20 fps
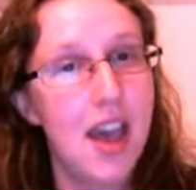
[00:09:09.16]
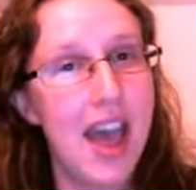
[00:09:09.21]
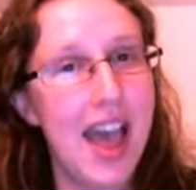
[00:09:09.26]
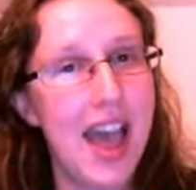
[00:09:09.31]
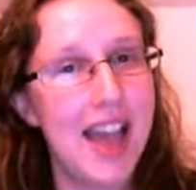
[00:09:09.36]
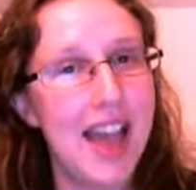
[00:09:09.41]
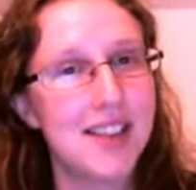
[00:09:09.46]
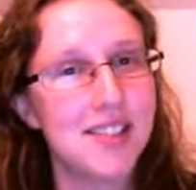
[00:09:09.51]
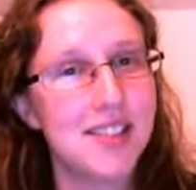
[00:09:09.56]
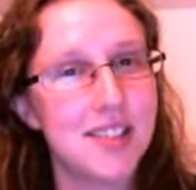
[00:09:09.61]

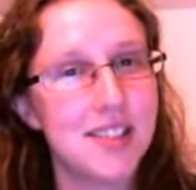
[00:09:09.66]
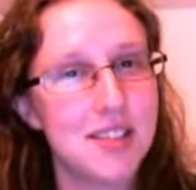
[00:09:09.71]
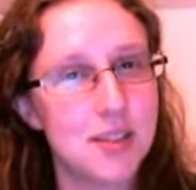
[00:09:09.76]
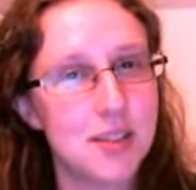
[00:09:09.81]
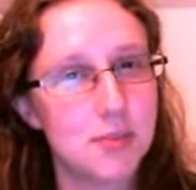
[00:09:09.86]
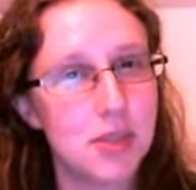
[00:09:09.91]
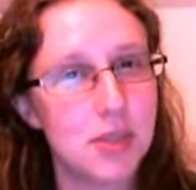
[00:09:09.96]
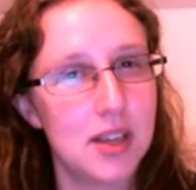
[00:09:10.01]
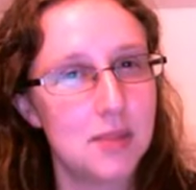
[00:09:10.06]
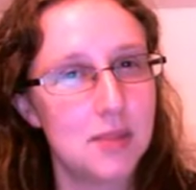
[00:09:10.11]
and
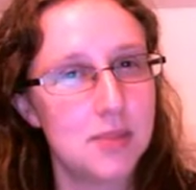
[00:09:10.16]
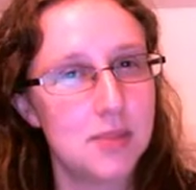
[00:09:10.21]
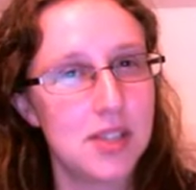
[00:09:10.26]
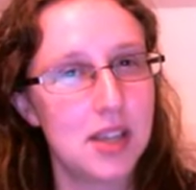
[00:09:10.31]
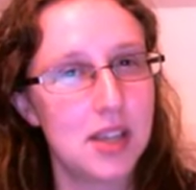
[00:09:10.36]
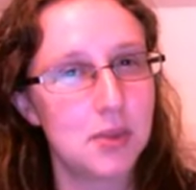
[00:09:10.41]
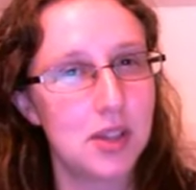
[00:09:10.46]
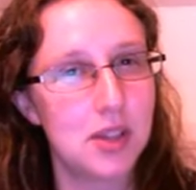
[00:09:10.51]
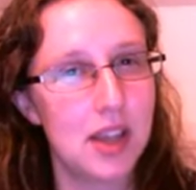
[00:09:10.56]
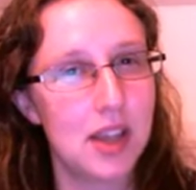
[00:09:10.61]
sometimes
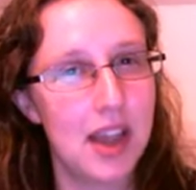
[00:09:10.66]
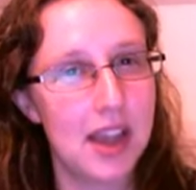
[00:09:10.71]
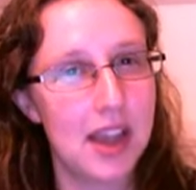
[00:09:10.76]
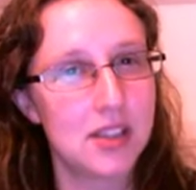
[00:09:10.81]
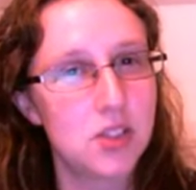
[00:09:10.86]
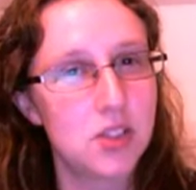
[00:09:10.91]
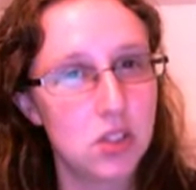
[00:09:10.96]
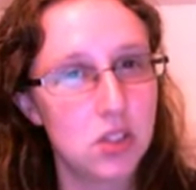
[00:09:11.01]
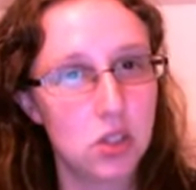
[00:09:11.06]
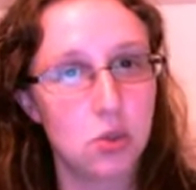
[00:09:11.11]
they will
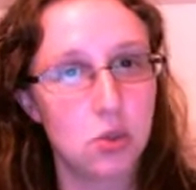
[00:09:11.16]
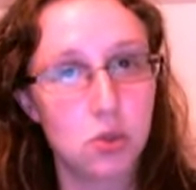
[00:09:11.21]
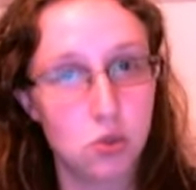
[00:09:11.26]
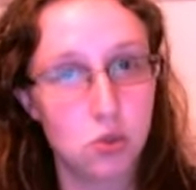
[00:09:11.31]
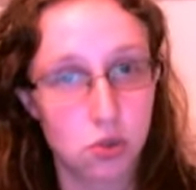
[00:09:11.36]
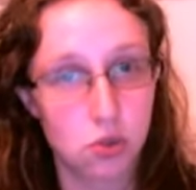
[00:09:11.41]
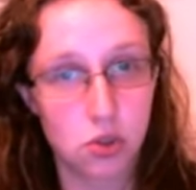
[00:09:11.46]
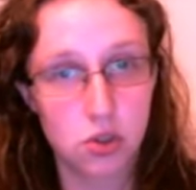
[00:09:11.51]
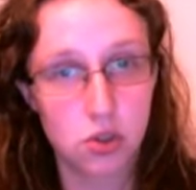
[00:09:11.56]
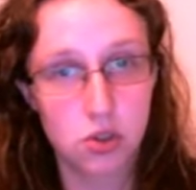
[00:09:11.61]
ask you to
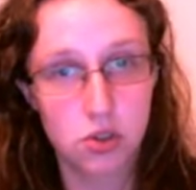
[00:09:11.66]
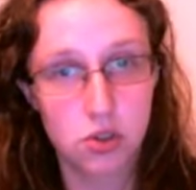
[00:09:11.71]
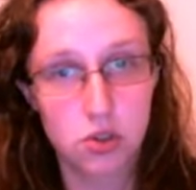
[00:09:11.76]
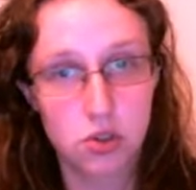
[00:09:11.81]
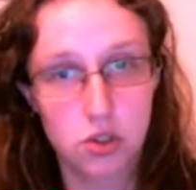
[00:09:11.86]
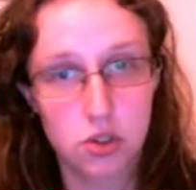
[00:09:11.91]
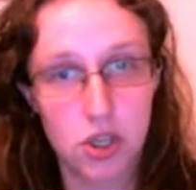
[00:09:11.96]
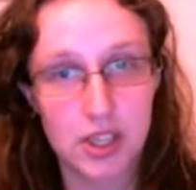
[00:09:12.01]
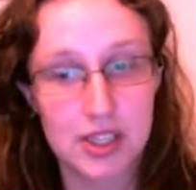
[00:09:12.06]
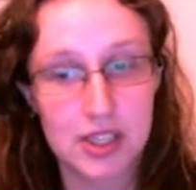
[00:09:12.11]
draw,
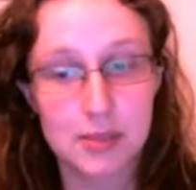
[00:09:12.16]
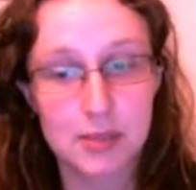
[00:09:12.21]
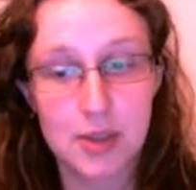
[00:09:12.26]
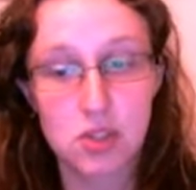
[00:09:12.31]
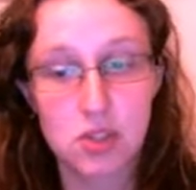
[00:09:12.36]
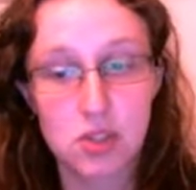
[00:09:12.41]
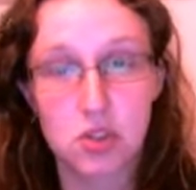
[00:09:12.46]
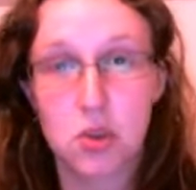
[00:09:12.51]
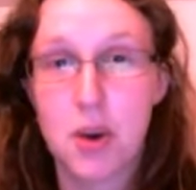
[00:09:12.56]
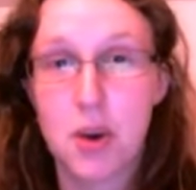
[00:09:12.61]
so you need to make
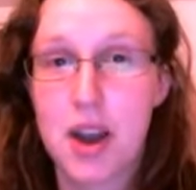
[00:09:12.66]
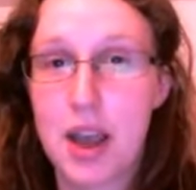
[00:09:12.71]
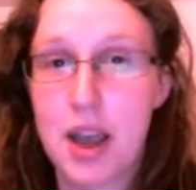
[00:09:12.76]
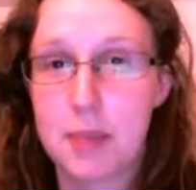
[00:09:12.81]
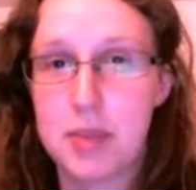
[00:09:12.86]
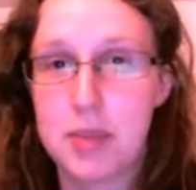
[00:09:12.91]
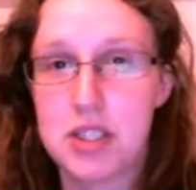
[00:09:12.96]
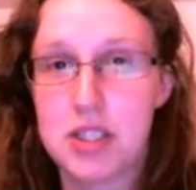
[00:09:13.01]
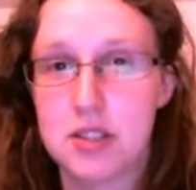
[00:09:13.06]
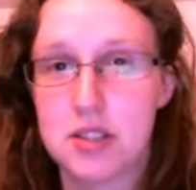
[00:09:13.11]
sure you are
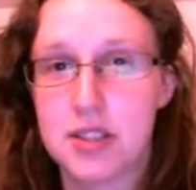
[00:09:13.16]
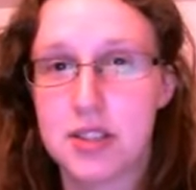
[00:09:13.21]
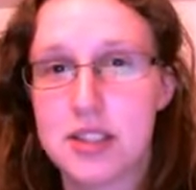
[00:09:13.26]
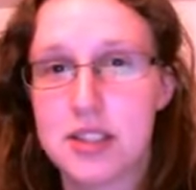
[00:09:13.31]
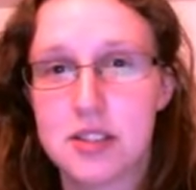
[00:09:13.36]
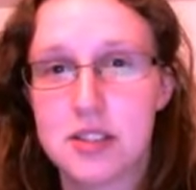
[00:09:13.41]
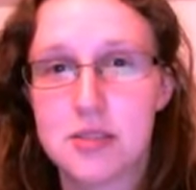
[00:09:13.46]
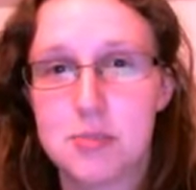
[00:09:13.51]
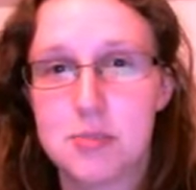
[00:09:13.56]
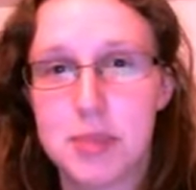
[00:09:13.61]
happy doing
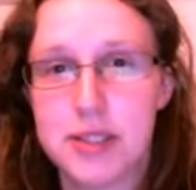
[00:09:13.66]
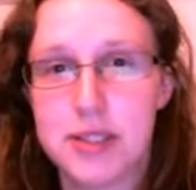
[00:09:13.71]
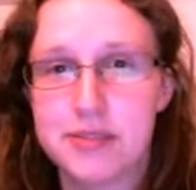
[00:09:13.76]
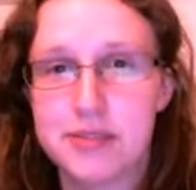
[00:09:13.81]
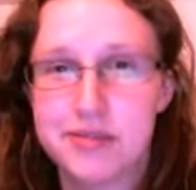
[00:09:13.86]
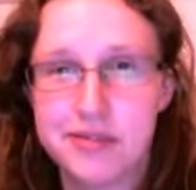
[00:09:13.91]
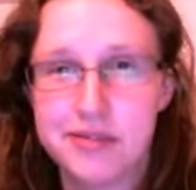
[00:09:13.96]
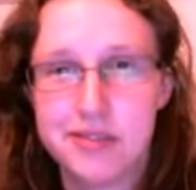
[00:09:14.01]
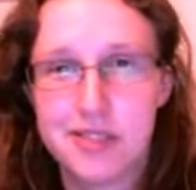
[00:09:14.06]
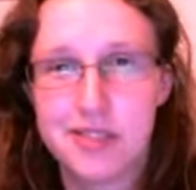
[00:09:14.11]
it. But
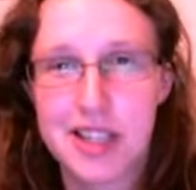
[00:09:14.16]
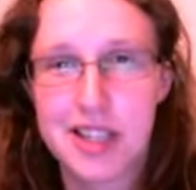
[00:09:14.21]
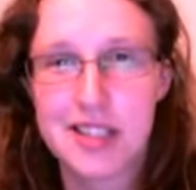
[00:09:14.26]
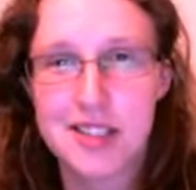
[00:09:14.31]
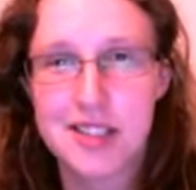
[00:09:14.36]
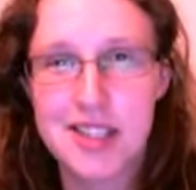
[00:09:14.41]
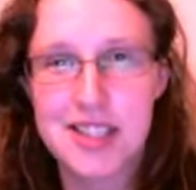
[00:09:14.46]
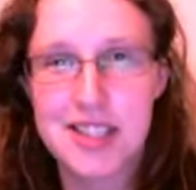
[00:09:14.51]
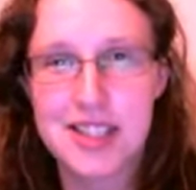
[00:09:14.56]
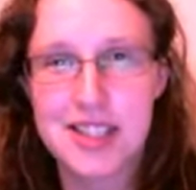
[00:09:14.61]

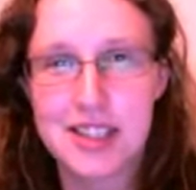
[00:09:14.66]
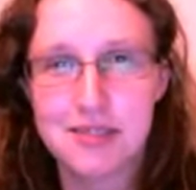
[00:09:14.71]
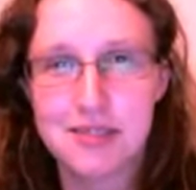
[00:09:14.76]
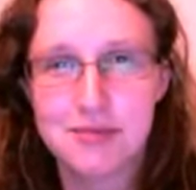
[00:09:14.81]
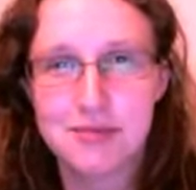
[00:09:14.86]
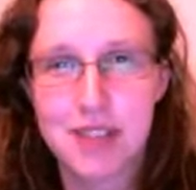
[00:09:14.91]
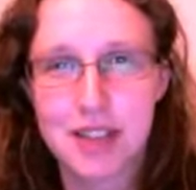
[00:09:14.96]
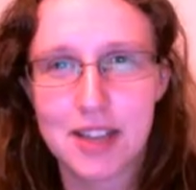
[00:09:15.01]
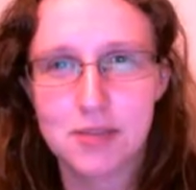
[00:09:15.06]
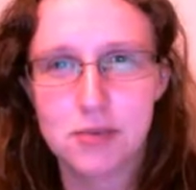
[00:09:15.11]
it's easy,
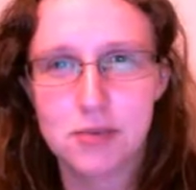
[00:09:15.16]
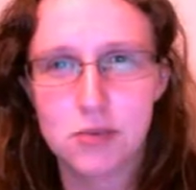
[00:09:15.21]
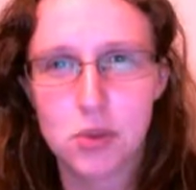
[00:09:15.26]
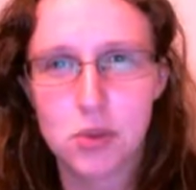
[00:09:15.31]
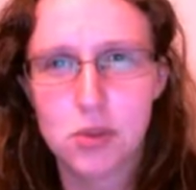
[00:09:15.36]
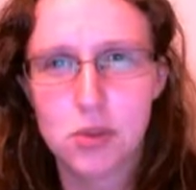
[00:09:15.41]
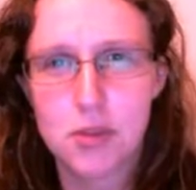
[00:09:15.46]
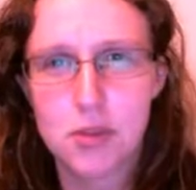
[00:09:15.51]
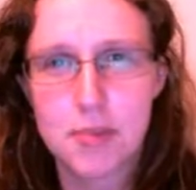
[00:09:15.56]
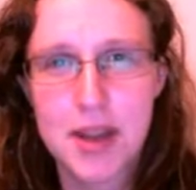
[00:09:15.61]
like
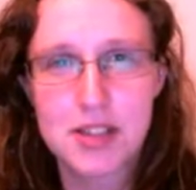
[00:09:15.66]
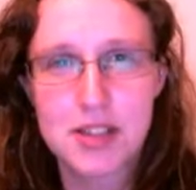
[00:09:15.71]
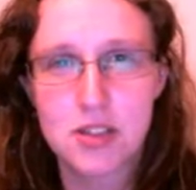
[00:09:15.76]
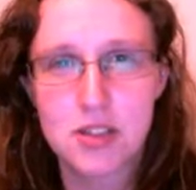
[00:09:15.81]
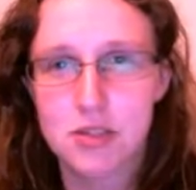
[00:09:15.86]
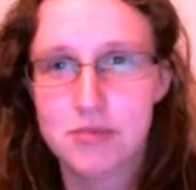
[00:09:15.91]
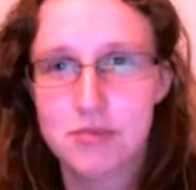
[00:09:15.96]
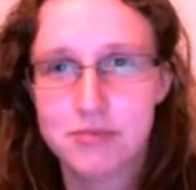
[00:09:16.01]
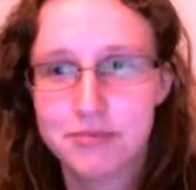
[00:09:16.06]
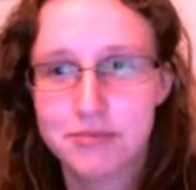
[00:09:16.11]
ruler and
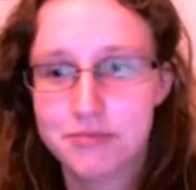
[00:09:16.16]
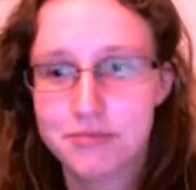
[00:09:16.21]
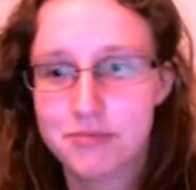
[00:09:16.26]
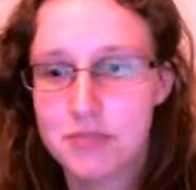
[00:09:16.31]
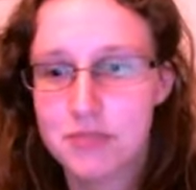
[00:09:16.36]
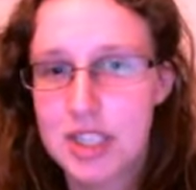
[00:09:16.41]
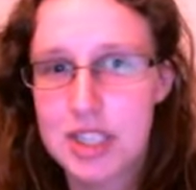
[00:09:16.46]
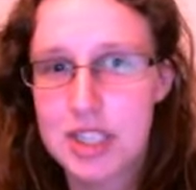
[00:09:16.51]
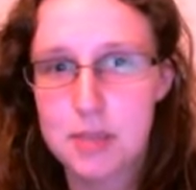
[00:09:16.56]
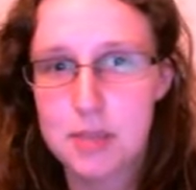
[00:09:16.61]
pencil.
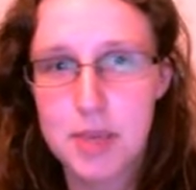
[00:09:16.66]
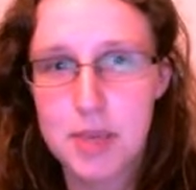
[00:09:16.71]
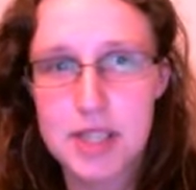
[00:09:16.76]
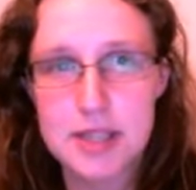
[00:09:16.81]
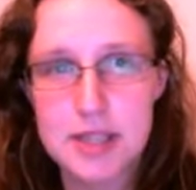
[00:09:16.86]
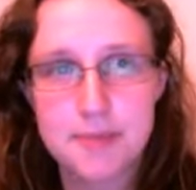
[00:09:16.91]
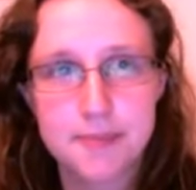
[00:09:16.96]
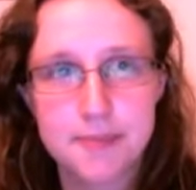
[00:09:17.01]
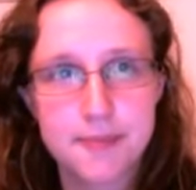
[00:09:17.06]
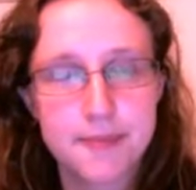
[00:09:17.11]
Easy
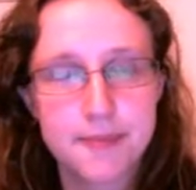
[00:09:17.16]
peasy.